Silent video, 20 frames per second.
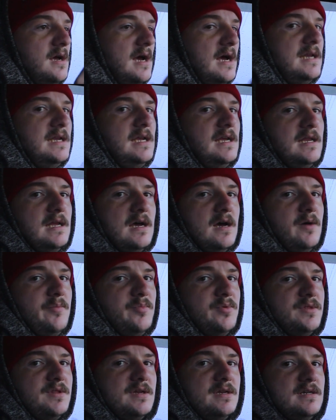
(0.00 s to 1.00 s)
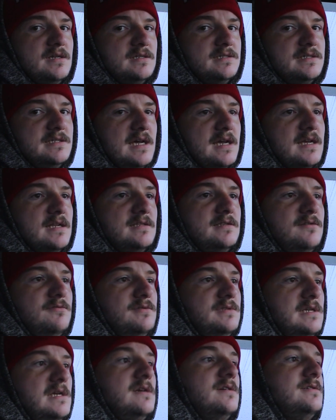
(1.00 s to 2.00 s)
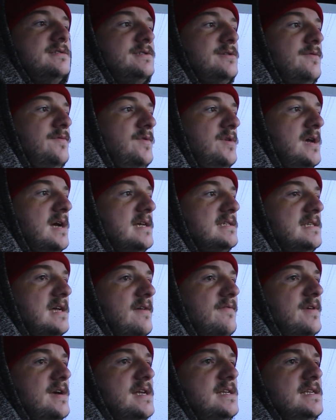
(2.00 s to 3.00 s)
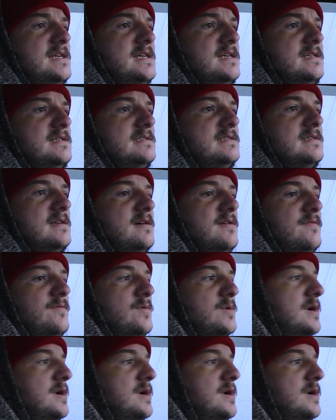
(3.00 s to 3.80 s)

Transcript: I need help with the second two tiers. So if you guys have ideas of